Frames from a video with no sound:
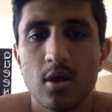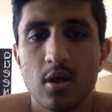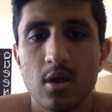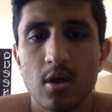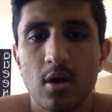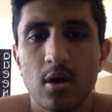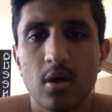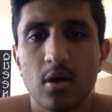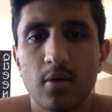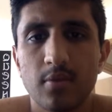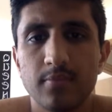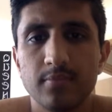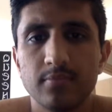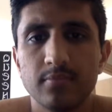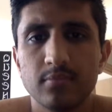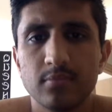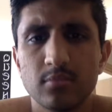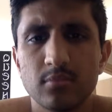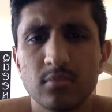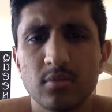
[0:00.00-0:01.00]
A
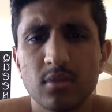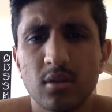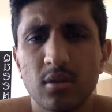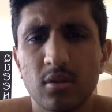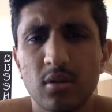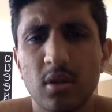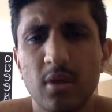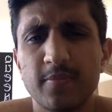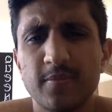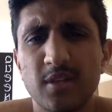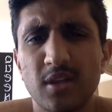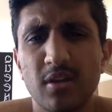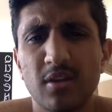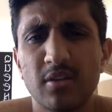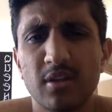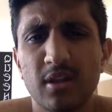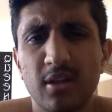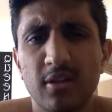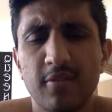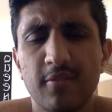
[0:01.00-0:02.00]
little update
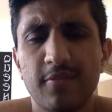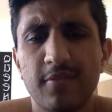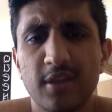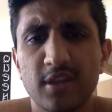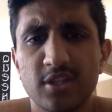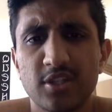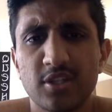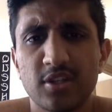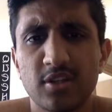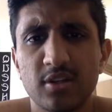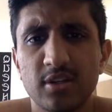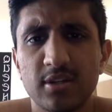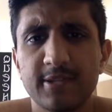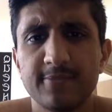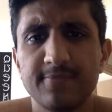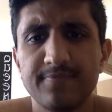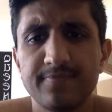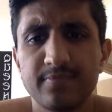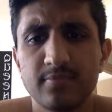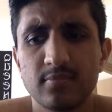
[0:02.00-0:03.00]
on that infection.
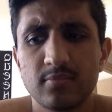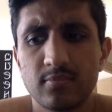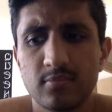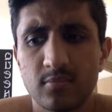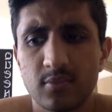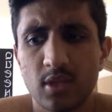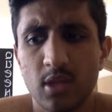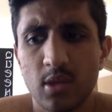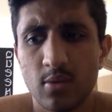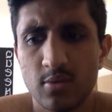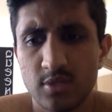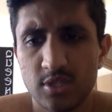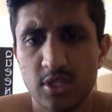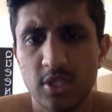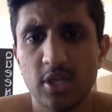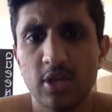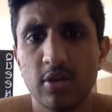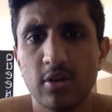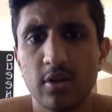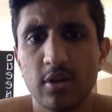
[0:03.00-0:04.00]
It
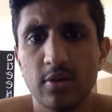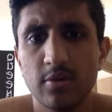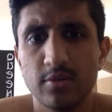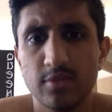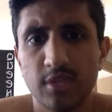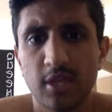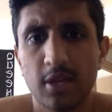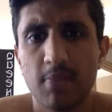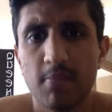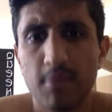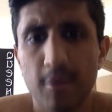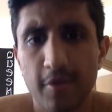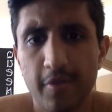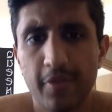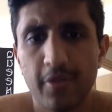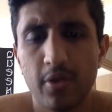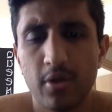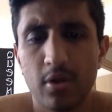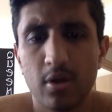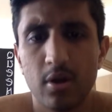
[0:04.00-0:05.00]
was like a
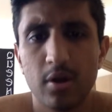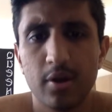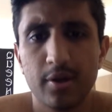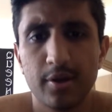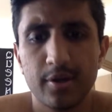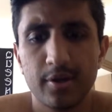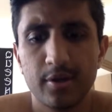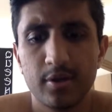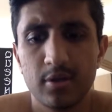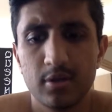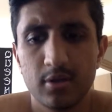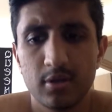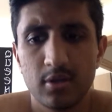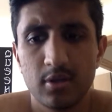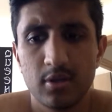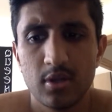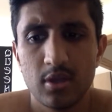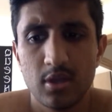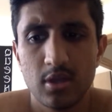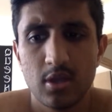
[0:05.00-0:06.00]
month long.
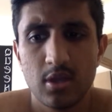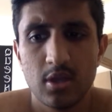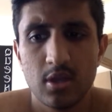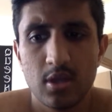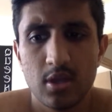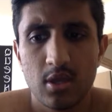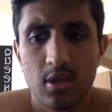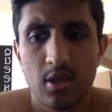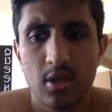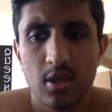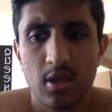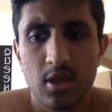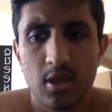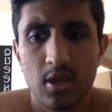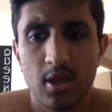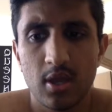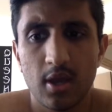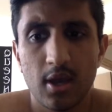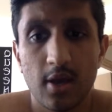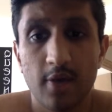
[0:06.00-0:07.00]

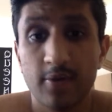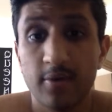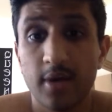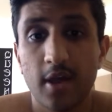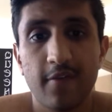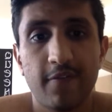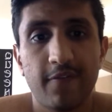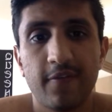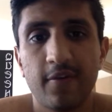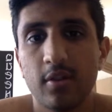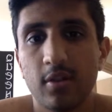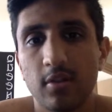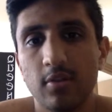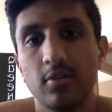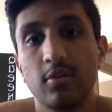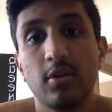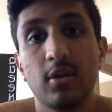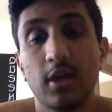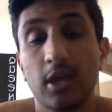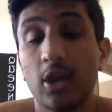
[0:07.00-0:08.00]
Yeah, I felt
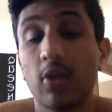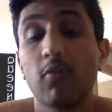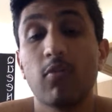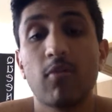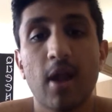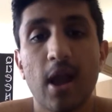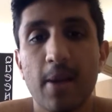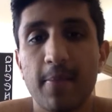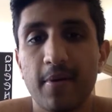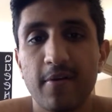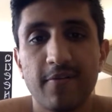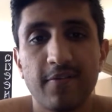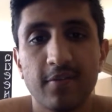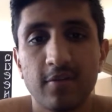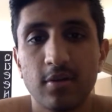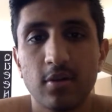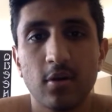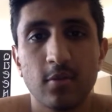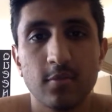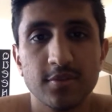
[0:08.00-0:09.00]
like crap. I
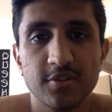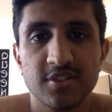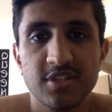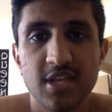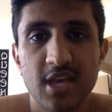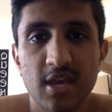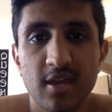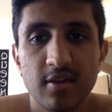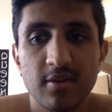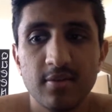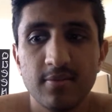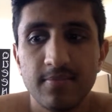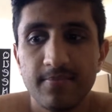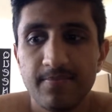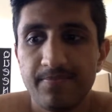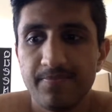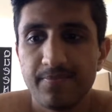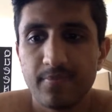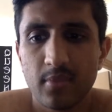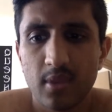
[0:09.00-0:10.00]
felt almost dead.
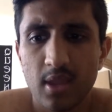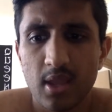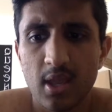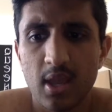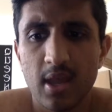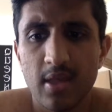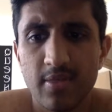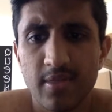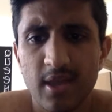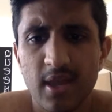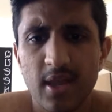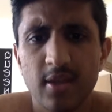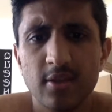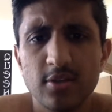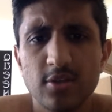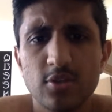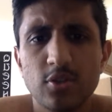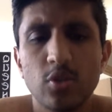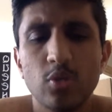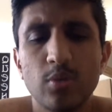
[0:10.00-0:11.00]
And then
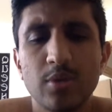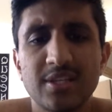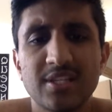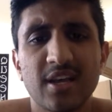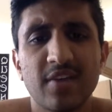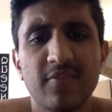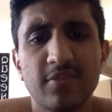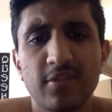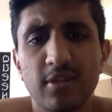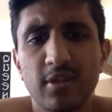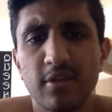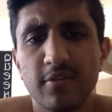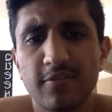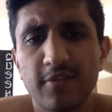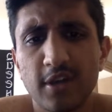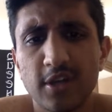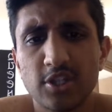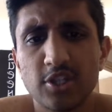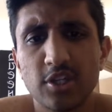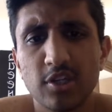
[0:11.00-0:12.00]
2 weeks after the
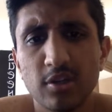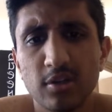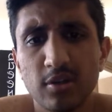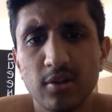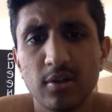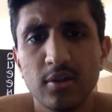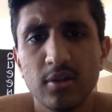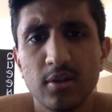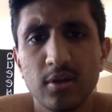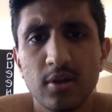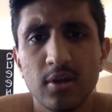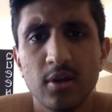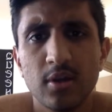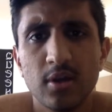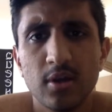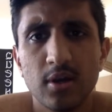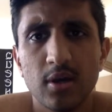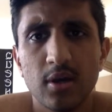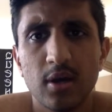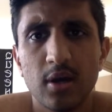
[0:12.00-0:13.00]
infection,
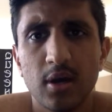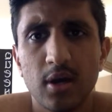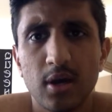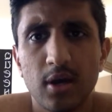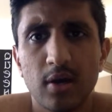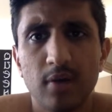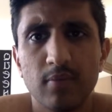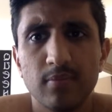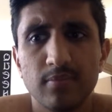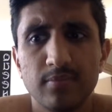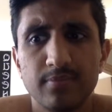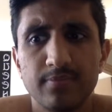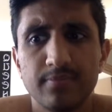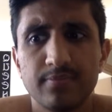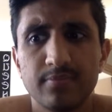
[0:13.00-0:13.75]
um,